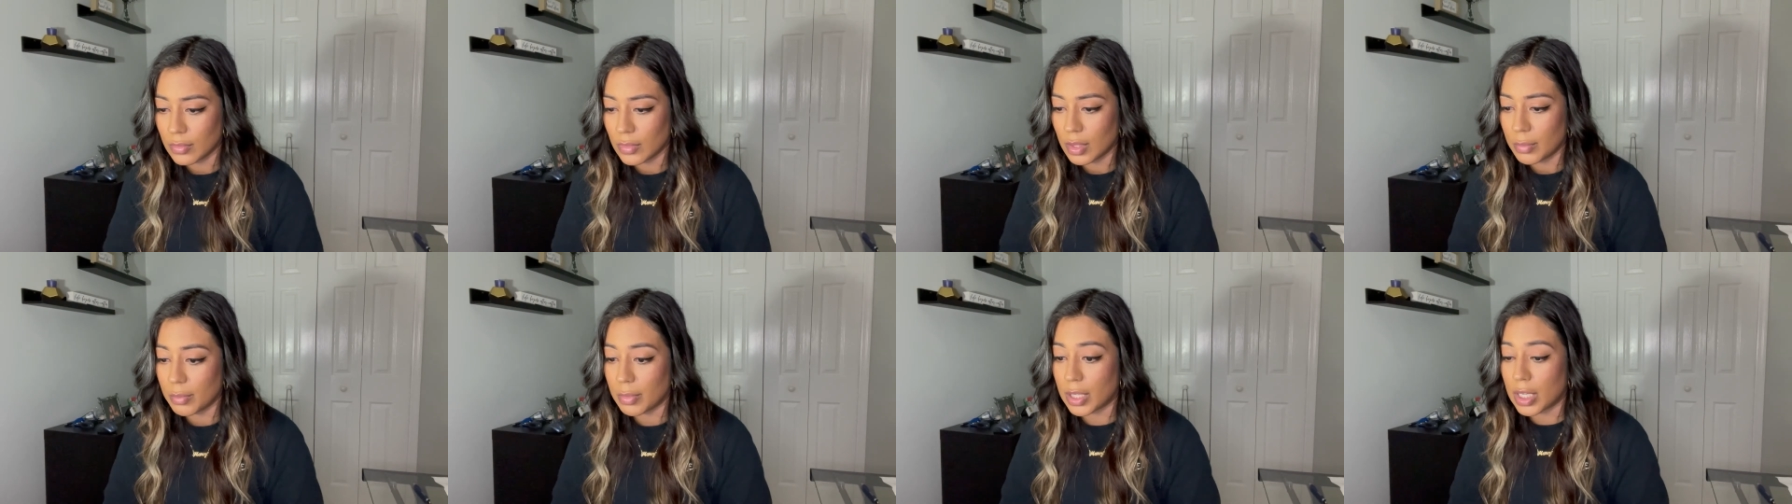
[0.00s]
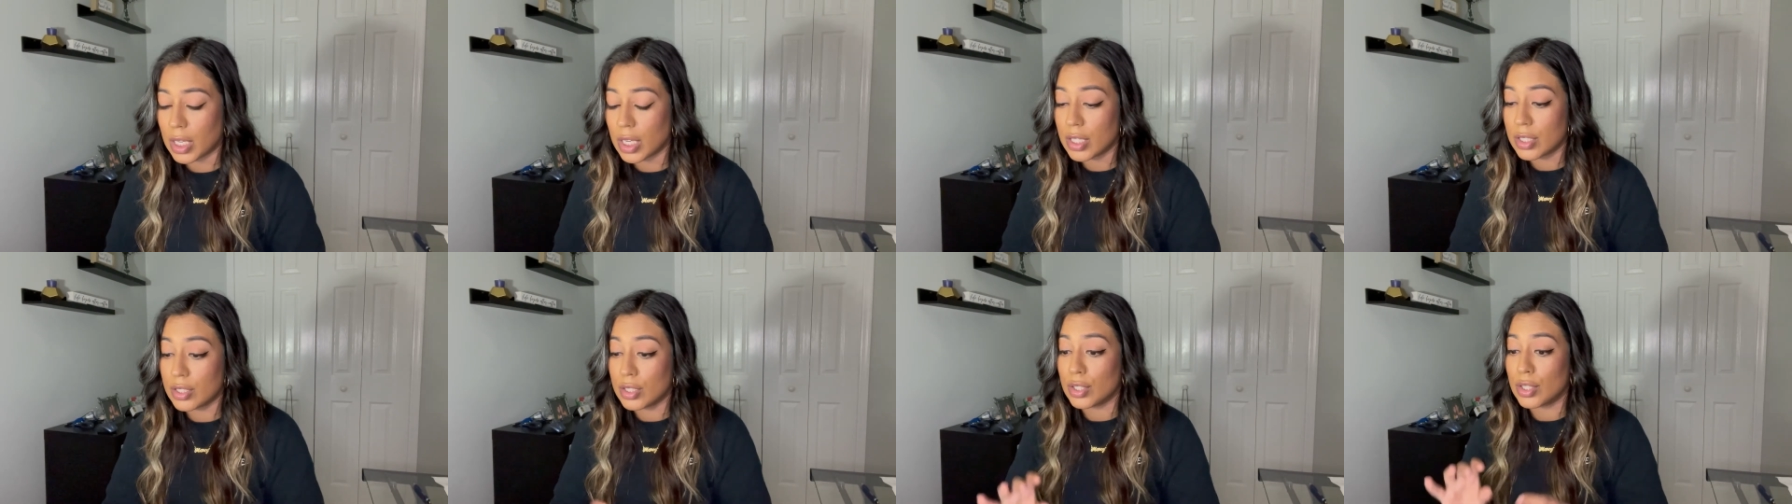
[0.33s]

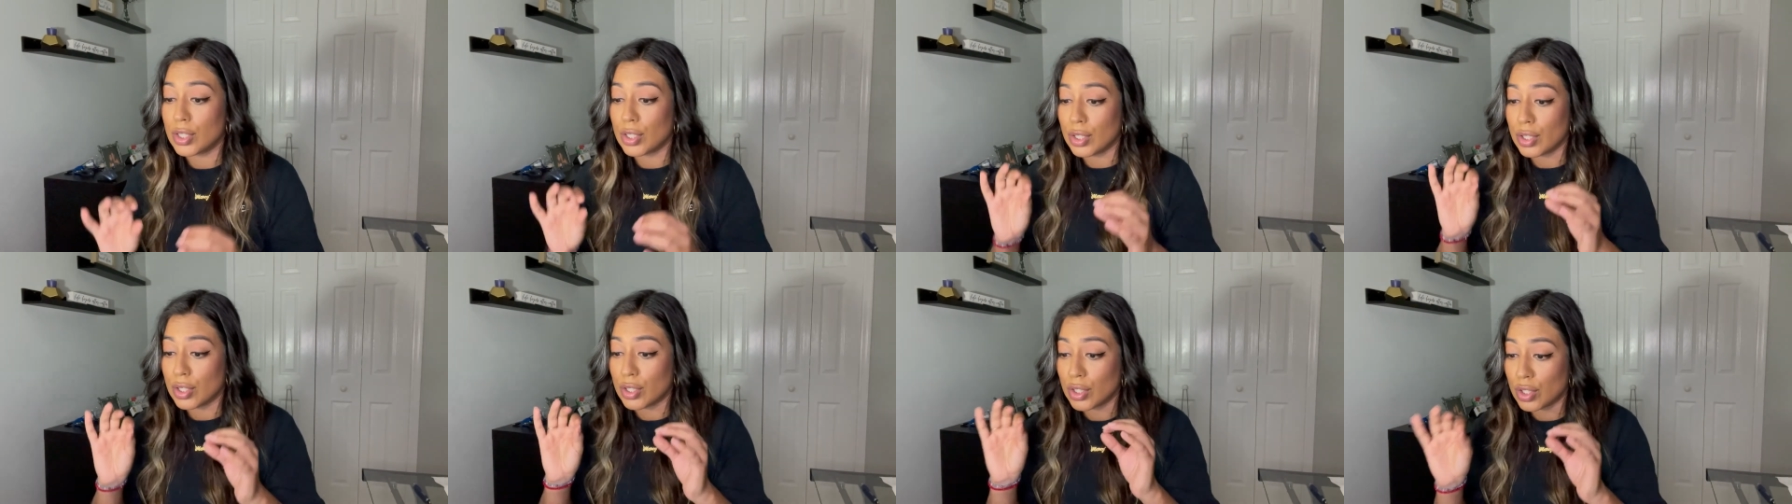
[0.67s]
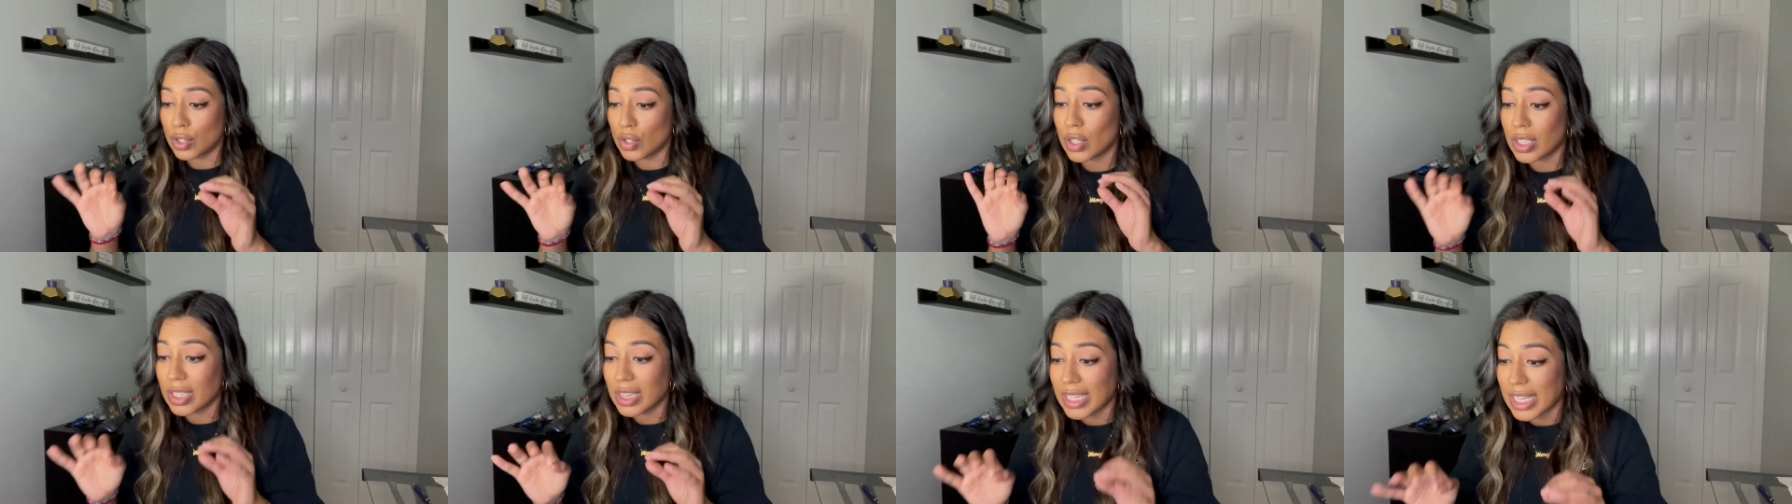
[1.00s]
Because
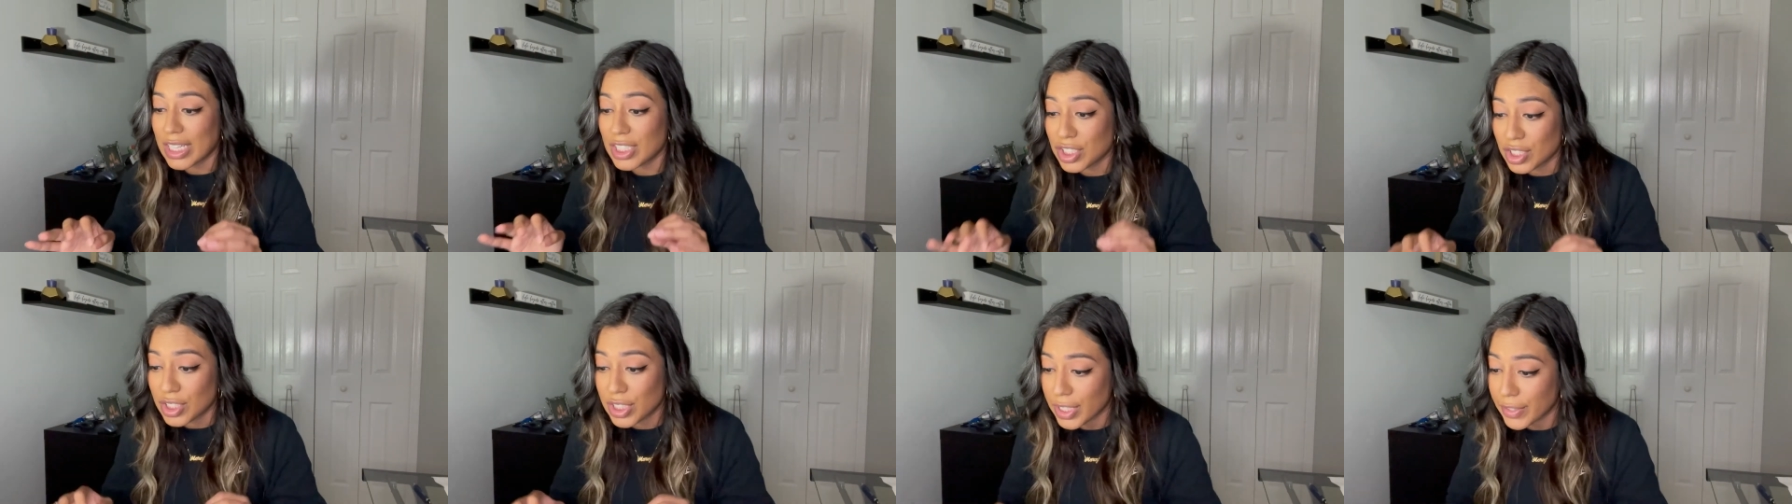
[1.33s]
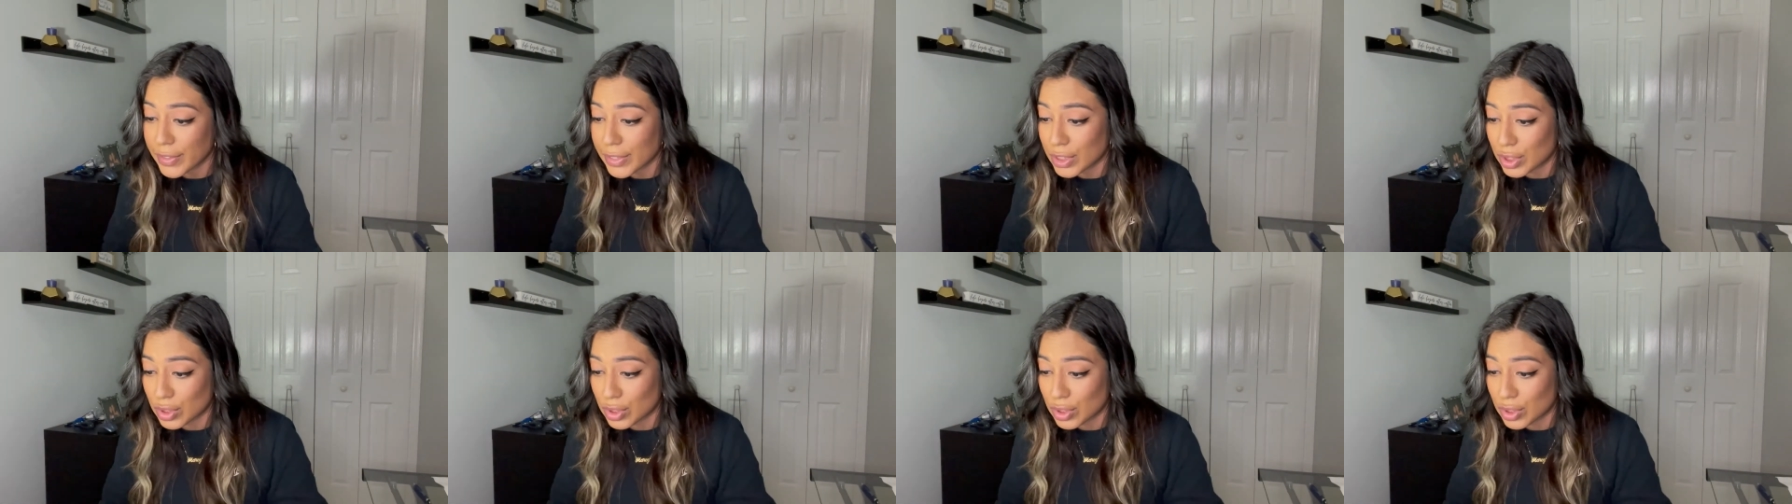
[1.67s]
your legendary